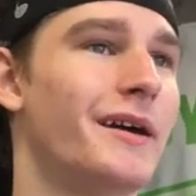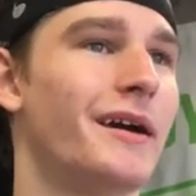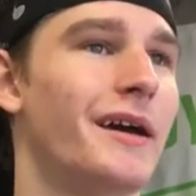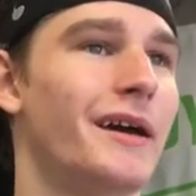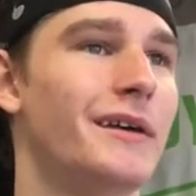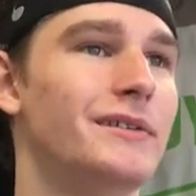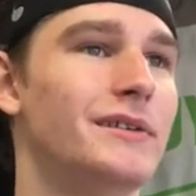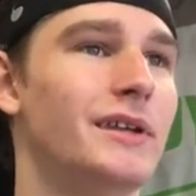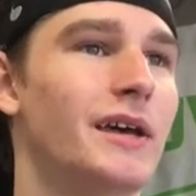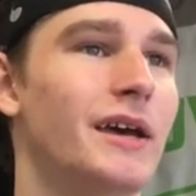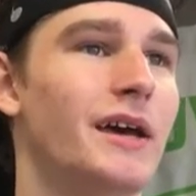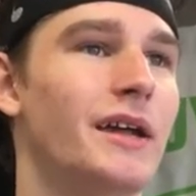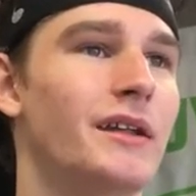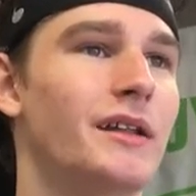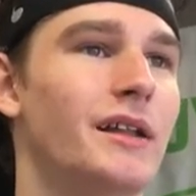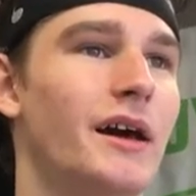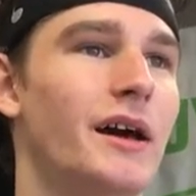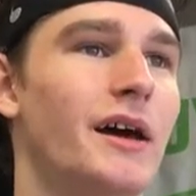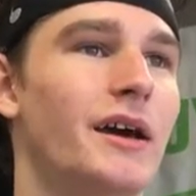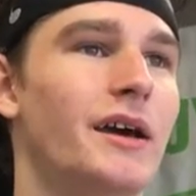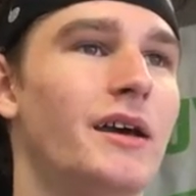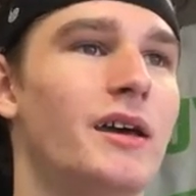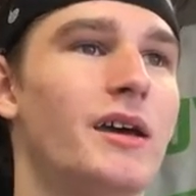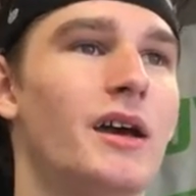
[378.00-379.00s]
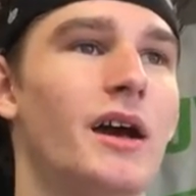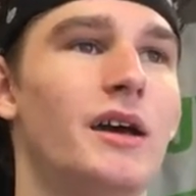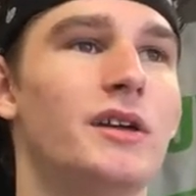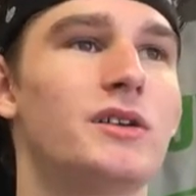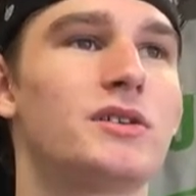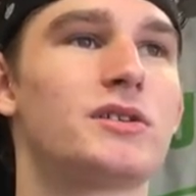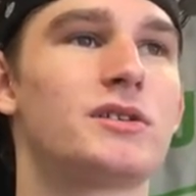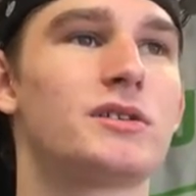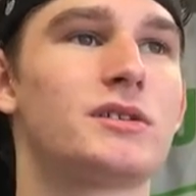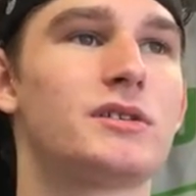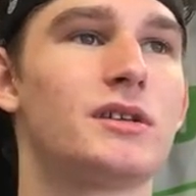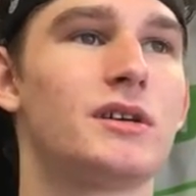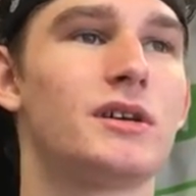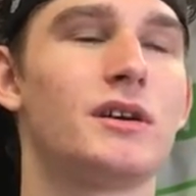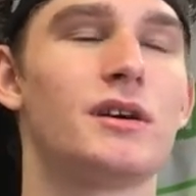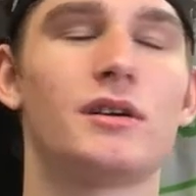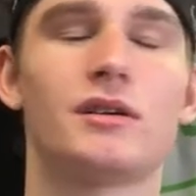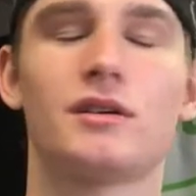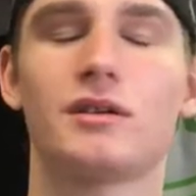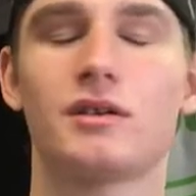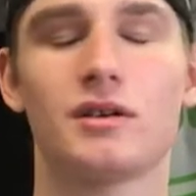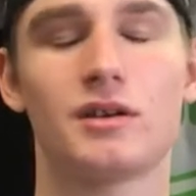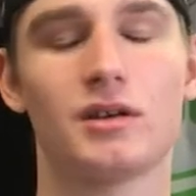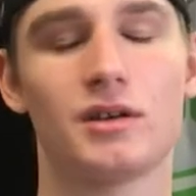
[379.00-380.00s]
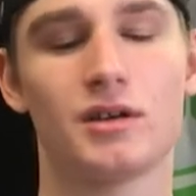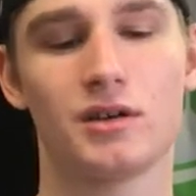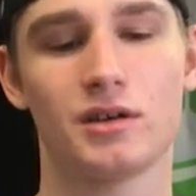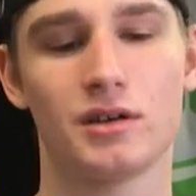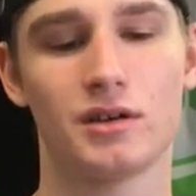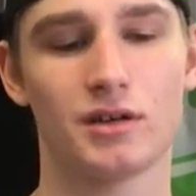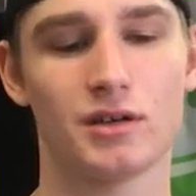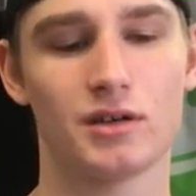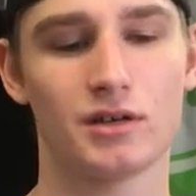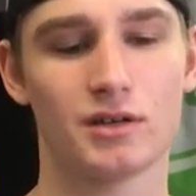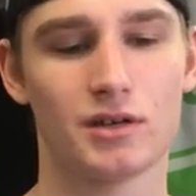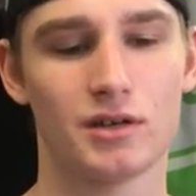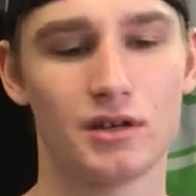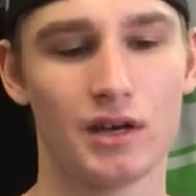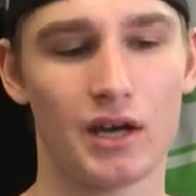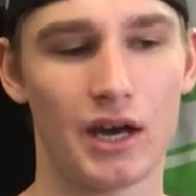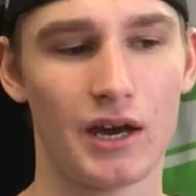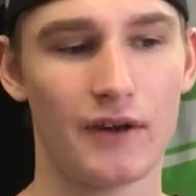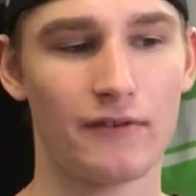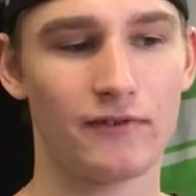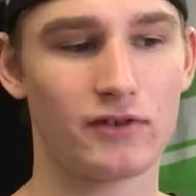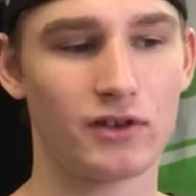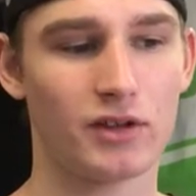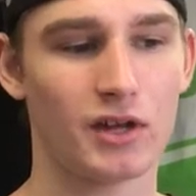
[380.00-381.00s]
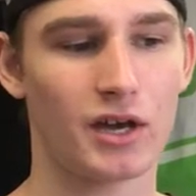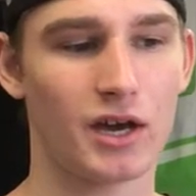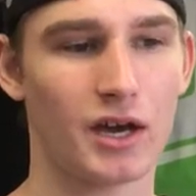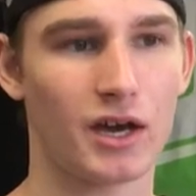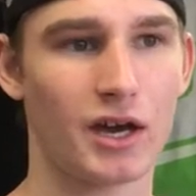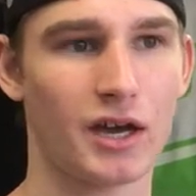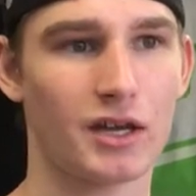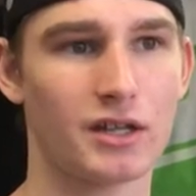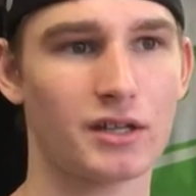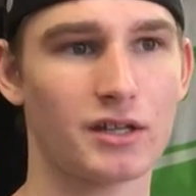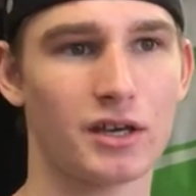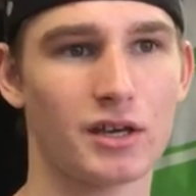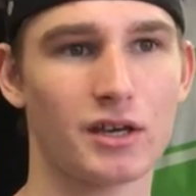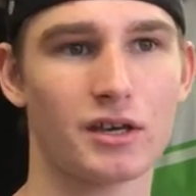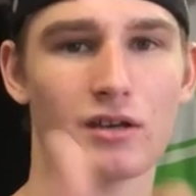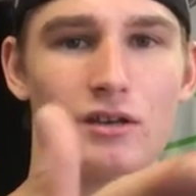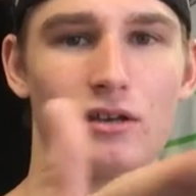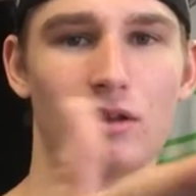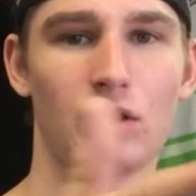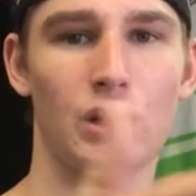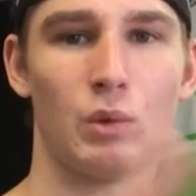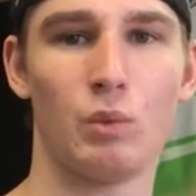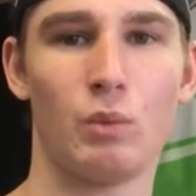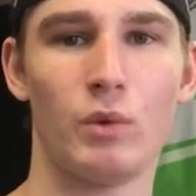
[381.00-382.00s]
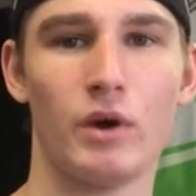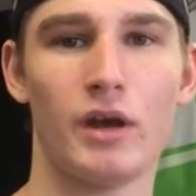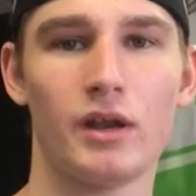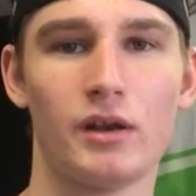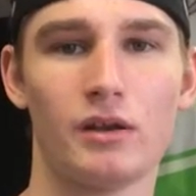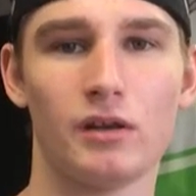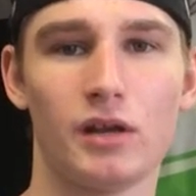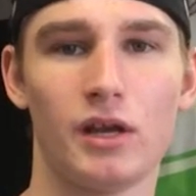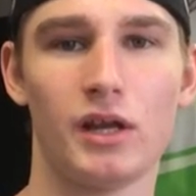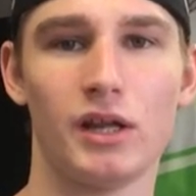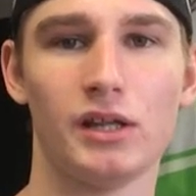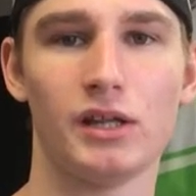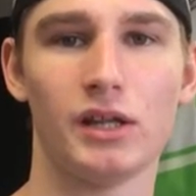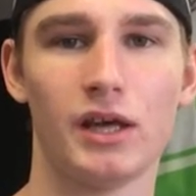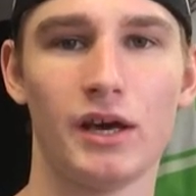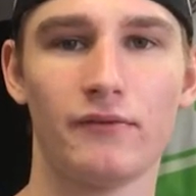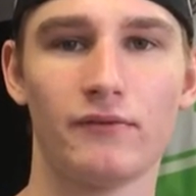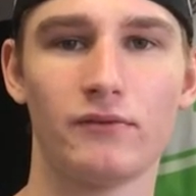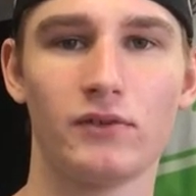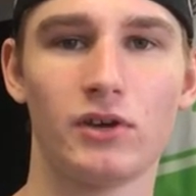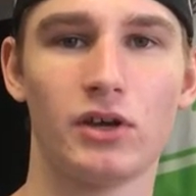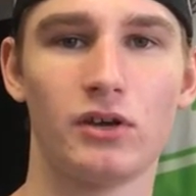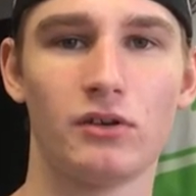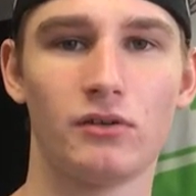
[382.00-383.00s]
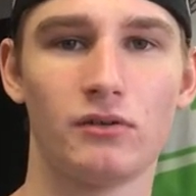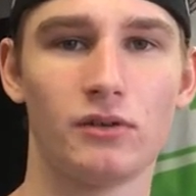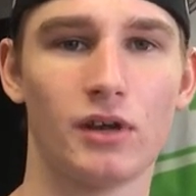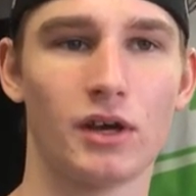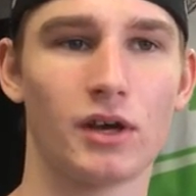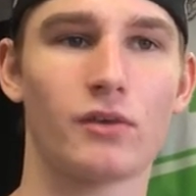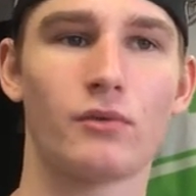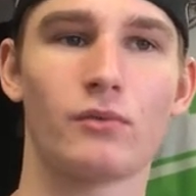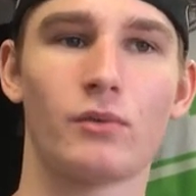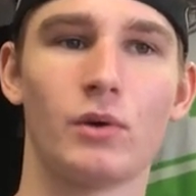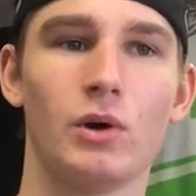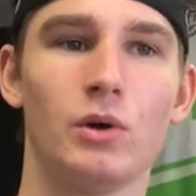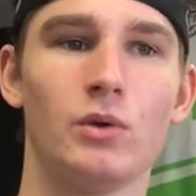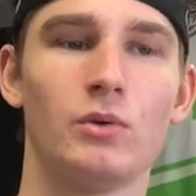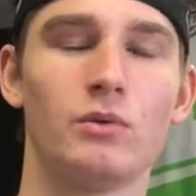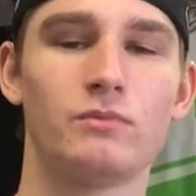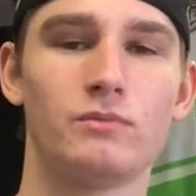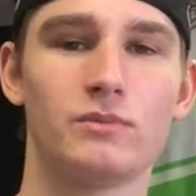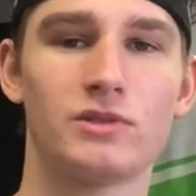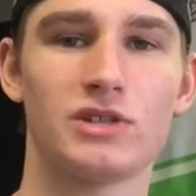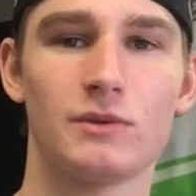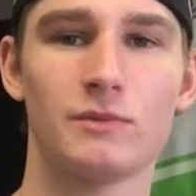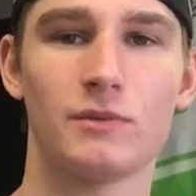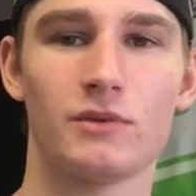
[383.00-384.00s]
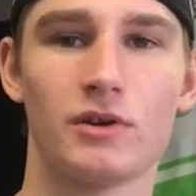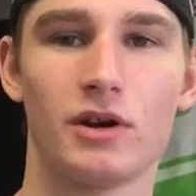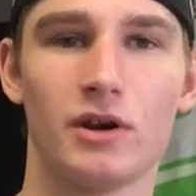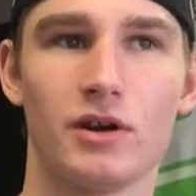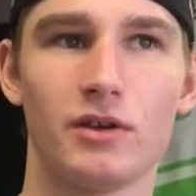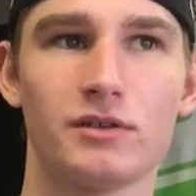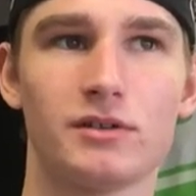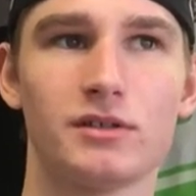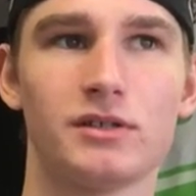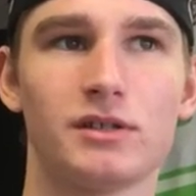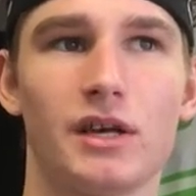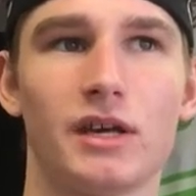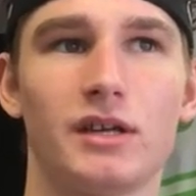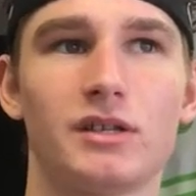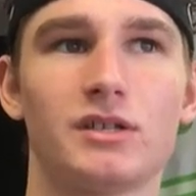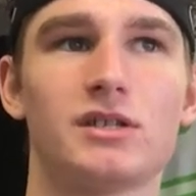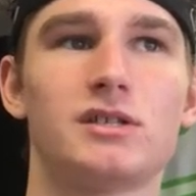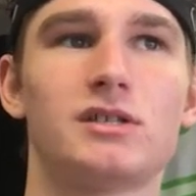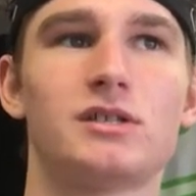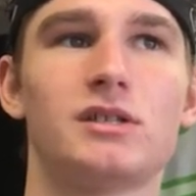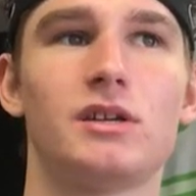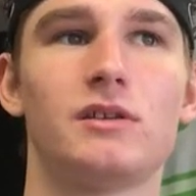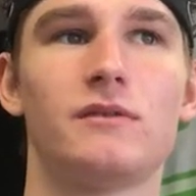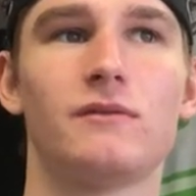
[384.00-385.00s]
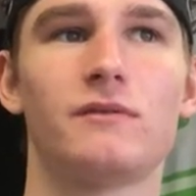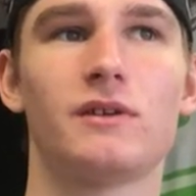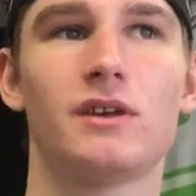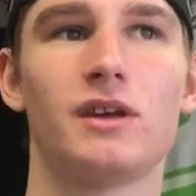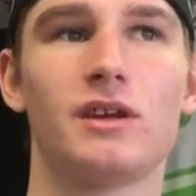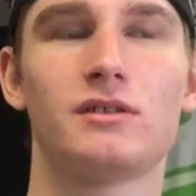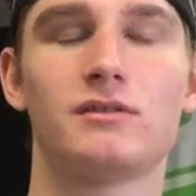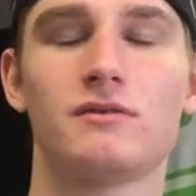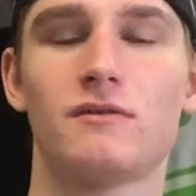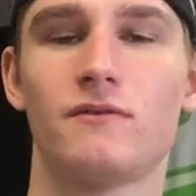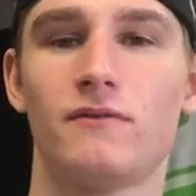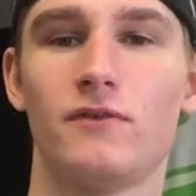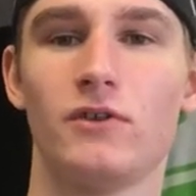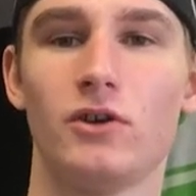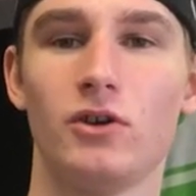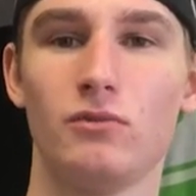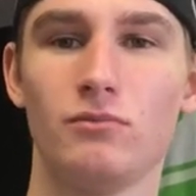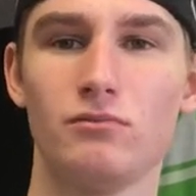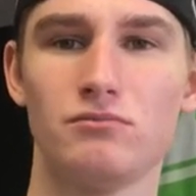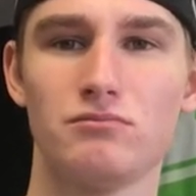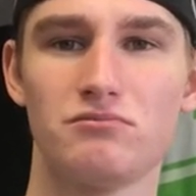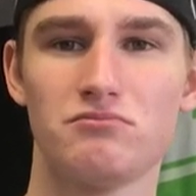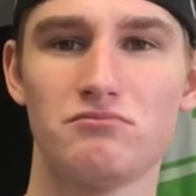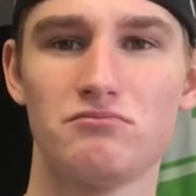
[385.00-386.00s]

And then like I just uh, after that I like went and left and like rode somewhere else and I just didn't get to film